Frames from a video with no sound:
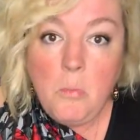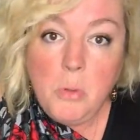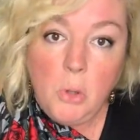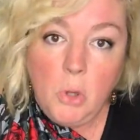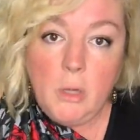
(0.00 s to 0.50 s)

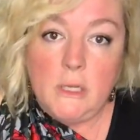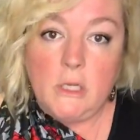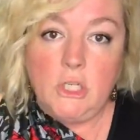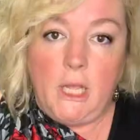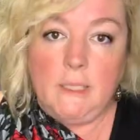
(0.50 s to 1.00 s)
pull and
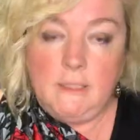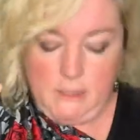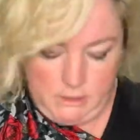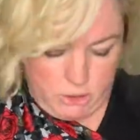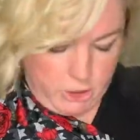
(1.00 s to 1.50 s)
adjust
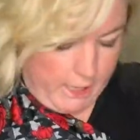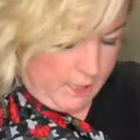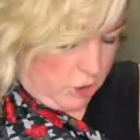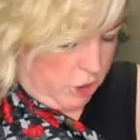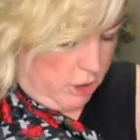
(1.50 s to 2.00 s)
and
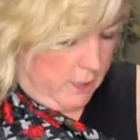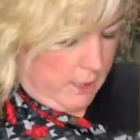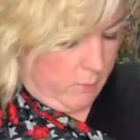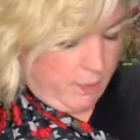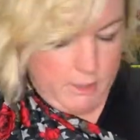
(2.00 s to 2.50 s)
stretch
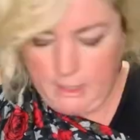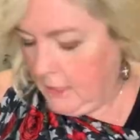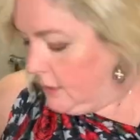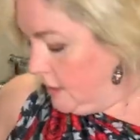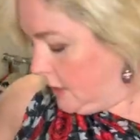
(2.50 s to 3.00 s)
where you need
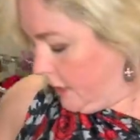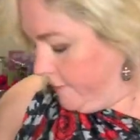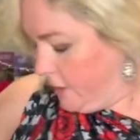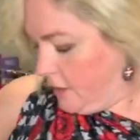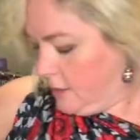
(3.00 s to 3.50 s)
it to
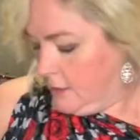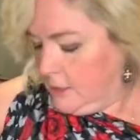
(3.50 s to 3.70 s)
cover.